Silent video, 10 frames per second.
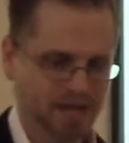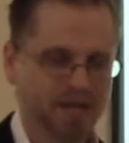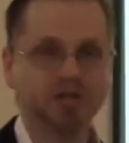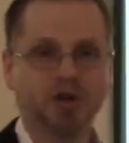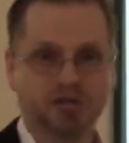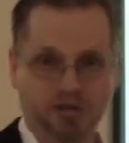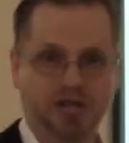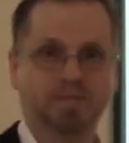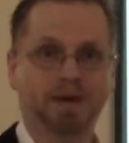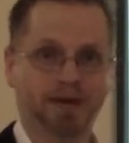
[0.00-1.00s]
is also
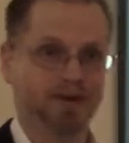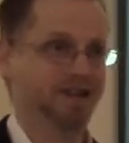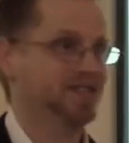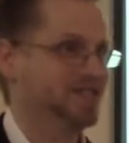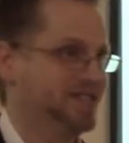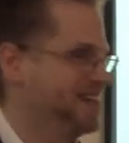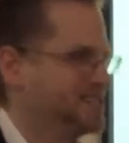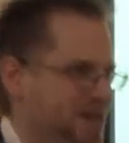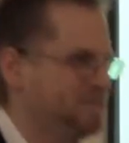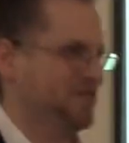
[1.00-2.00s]
saved by grace, that
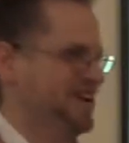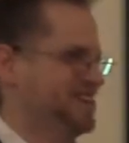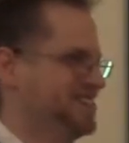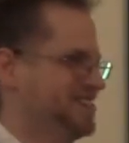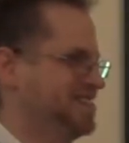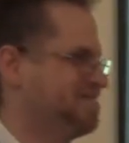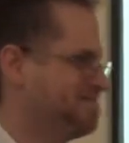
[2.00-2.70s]
same grace